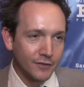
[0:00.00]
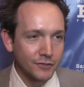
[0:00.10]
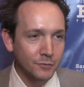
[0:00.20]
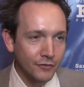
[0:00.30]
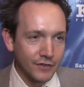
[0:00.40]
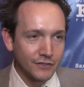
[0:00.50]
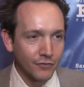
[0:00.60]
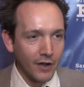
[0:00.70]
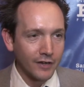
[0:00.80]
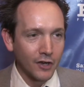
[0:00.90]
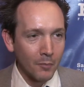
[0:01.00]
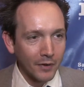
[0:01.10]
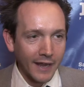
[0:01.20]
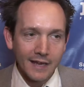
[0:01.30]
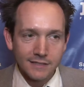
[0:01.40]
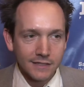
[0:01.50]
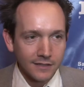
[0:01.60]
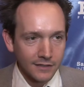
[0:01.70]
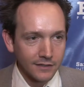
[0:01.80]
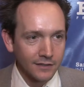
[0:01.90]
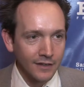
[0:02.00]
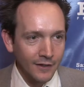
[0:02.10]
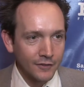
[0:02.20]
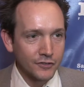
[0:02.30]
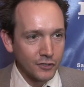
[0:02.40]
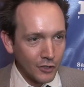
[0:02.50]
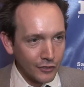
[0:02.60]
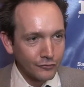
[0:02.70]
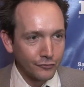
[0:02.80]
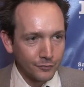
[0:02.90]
This movie is very complicated and there's a lot of